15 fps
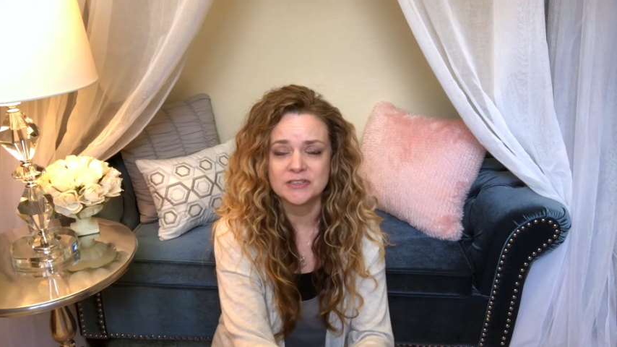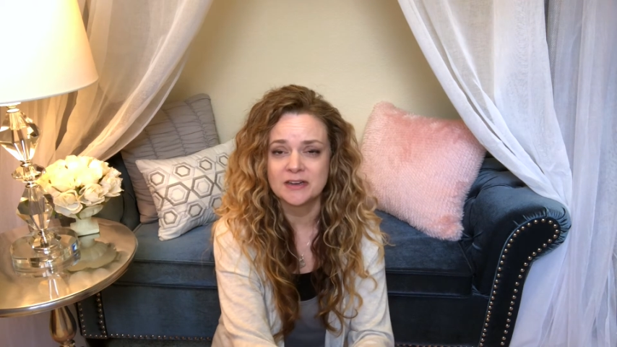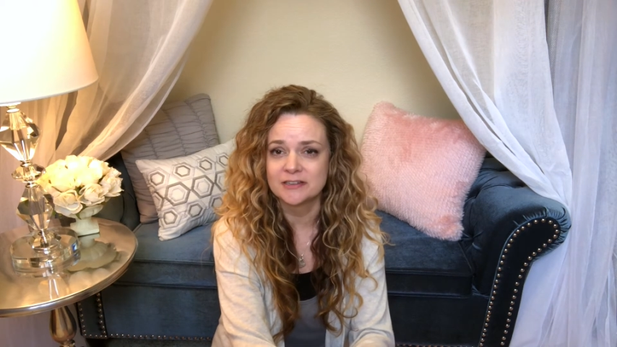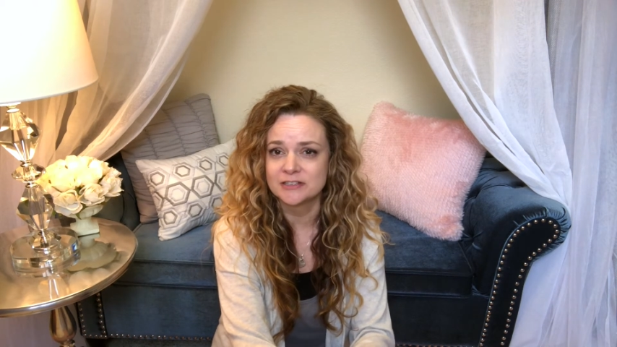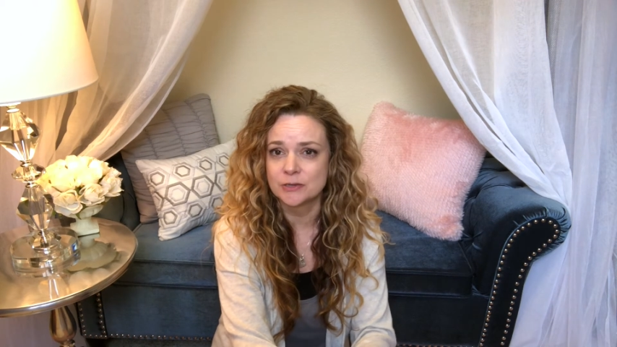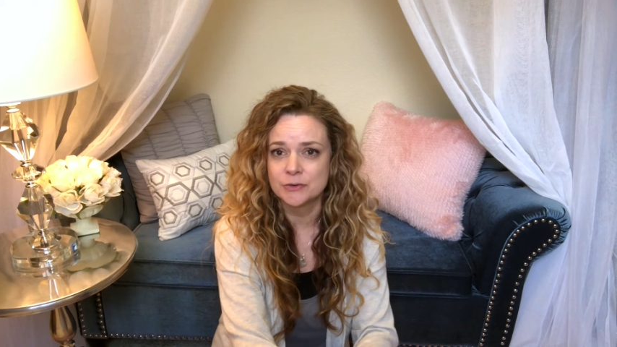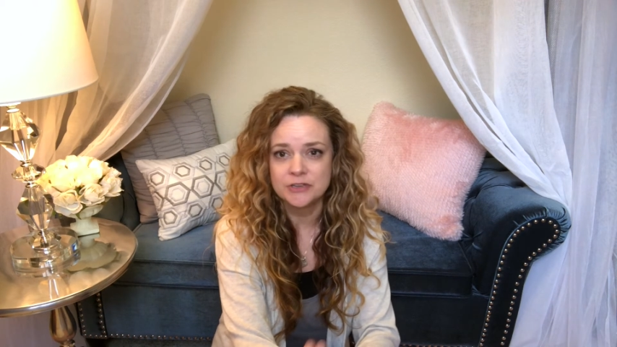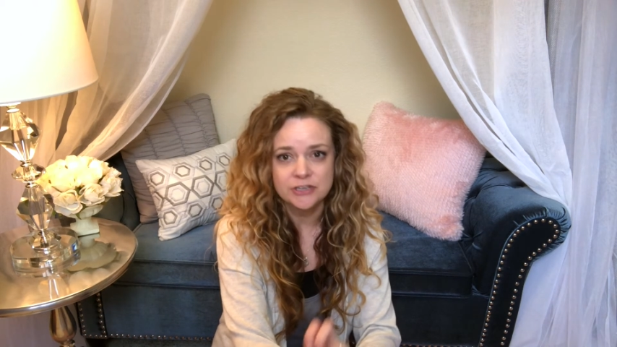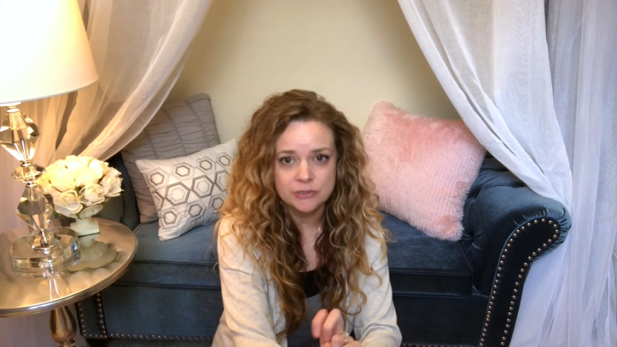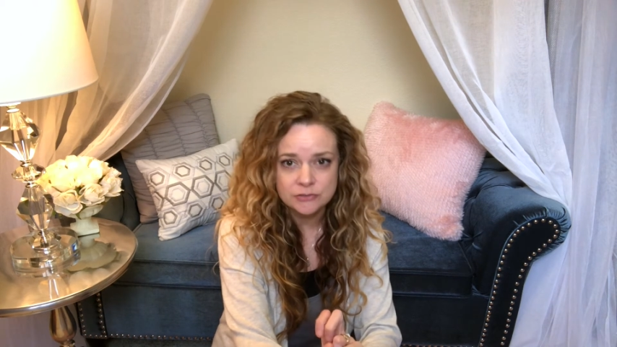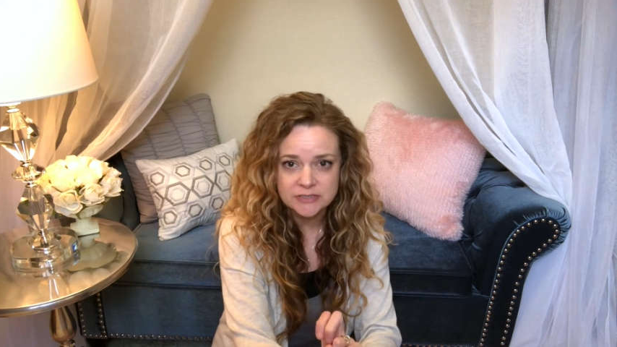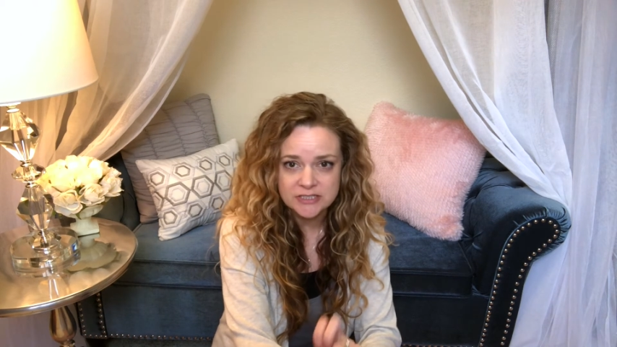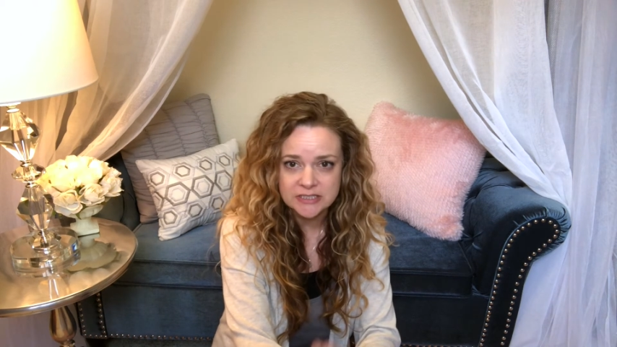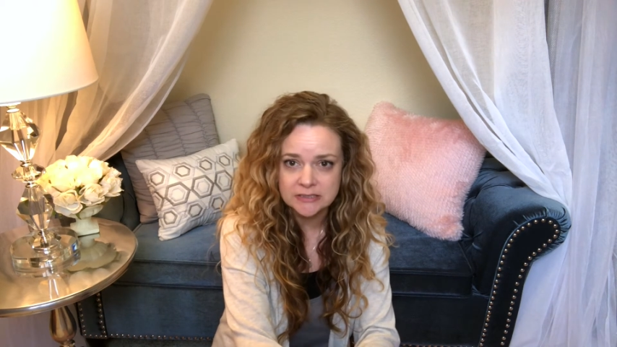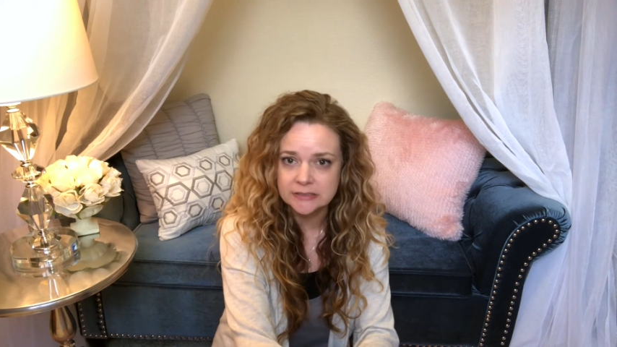not so
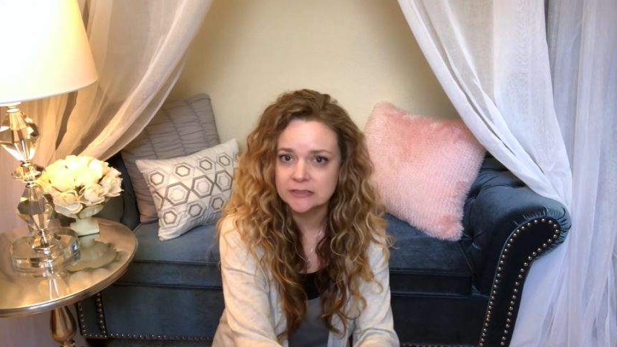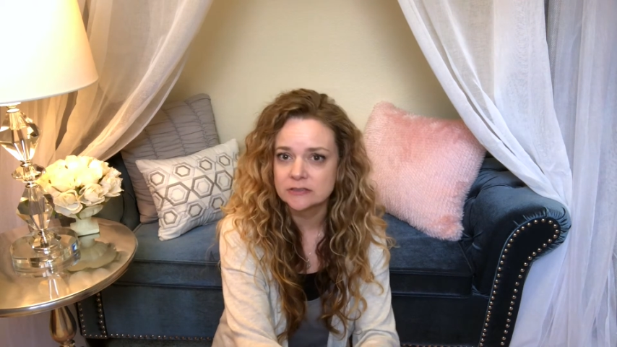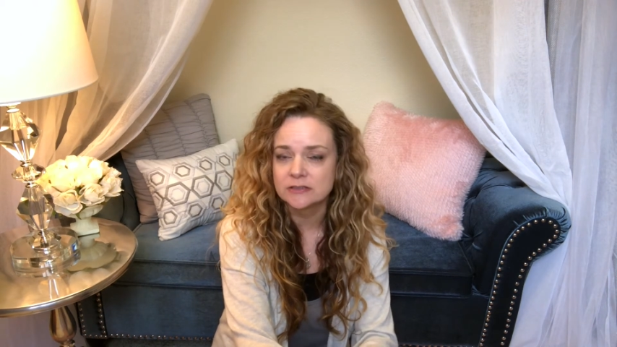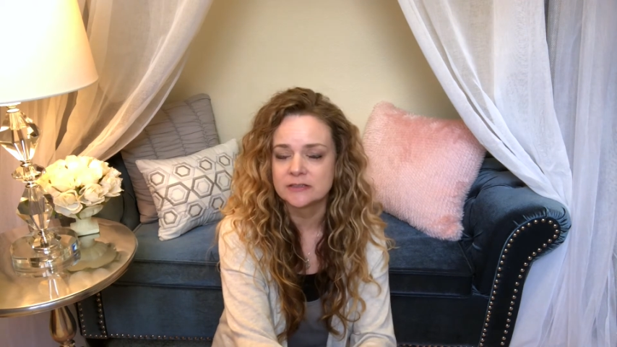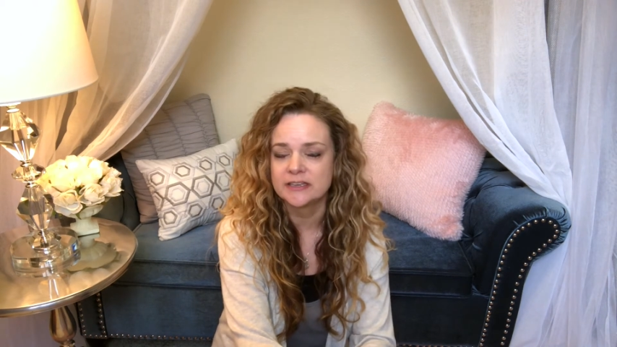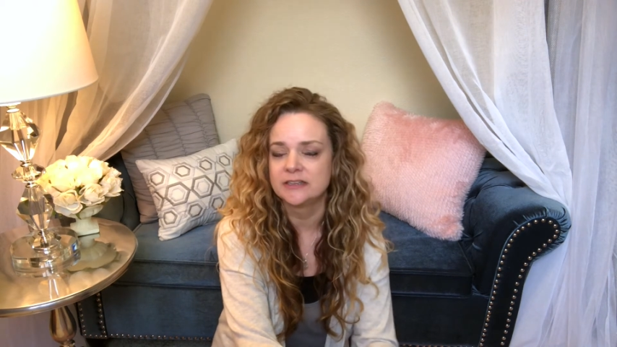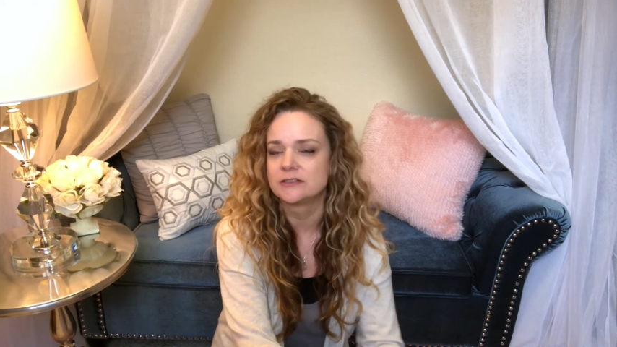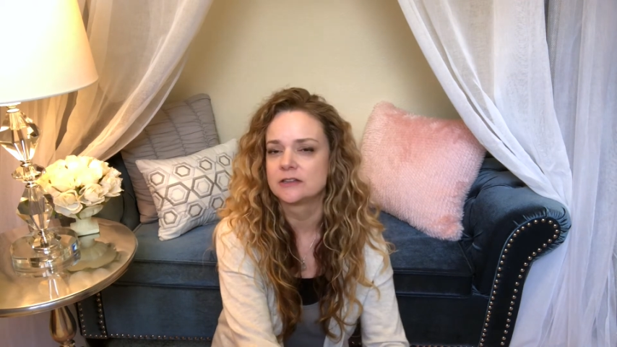cutesy little kid